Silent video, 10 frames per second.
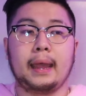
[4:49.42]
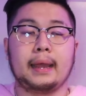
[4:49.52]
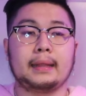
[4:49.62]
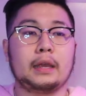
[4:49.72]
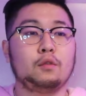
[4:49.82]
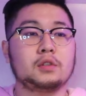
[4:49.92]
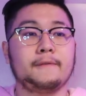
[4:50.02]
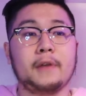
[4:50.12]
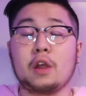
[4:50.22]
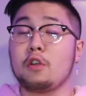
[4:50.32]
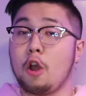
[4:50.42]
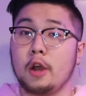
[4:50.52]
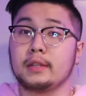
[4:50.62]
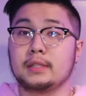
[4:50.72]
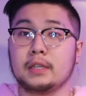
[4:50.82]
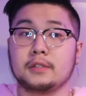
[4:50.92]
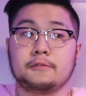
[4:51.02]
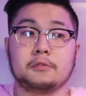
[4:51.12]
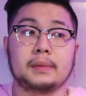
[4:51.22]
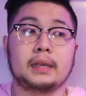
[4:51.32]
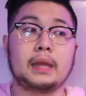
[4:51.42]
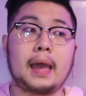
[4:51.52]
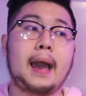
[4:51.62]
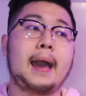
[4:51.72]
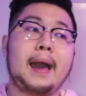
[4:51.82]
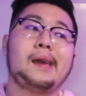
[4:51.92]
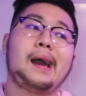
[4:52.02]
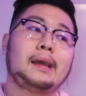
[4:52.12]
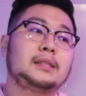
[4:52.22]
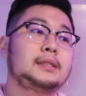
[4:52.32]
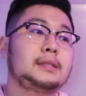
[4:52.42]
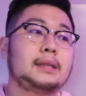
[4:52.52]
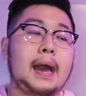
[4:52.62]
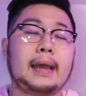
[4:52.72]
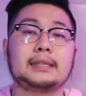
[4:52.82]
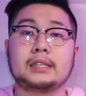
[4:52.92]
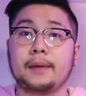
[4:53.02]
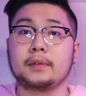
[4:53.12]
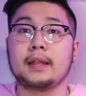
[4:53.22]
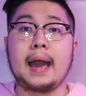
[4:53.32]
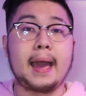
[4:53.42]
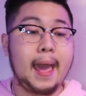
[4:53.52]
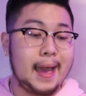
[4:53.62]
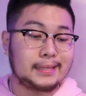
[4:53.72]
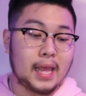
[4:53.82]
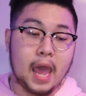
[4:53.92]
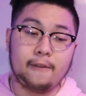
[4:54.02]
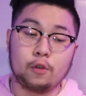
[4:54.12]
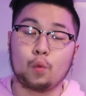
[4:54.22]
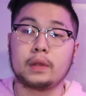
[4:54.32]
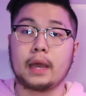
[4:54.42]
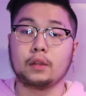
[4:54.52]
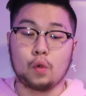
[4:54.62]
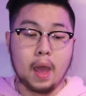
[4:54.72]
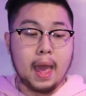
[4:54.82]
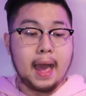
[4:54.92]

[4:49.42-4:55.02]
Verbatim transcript: and it was a very hard decision for me. It, I, I, I, I, slept on it. I asked everyone I knew.